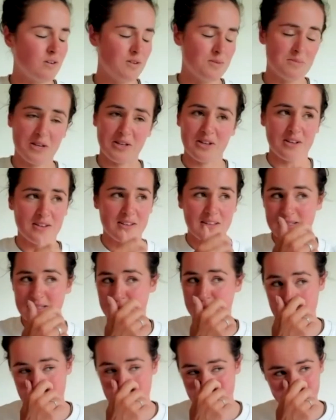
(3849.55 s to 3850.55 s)
my goodness
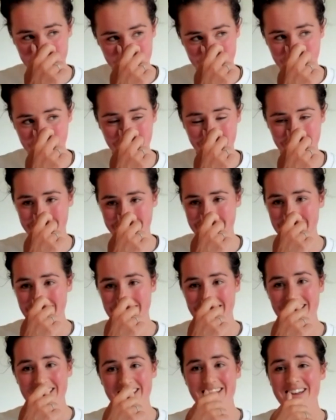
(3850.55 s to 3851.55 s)
me.
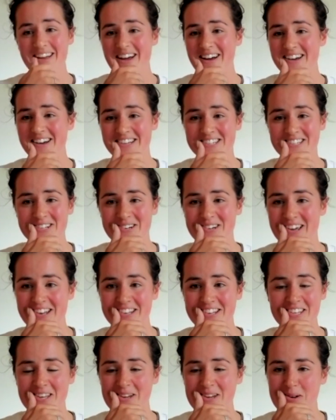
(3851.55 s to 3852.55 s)
I still
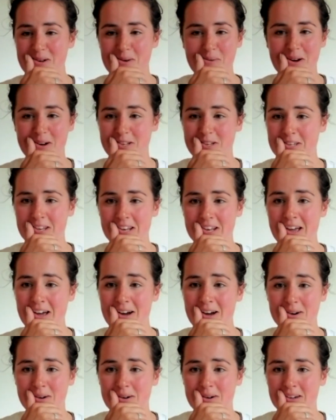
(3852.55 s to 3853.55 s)
get teary about it
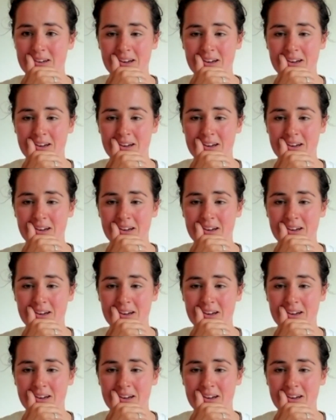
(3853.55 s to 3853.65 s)
now.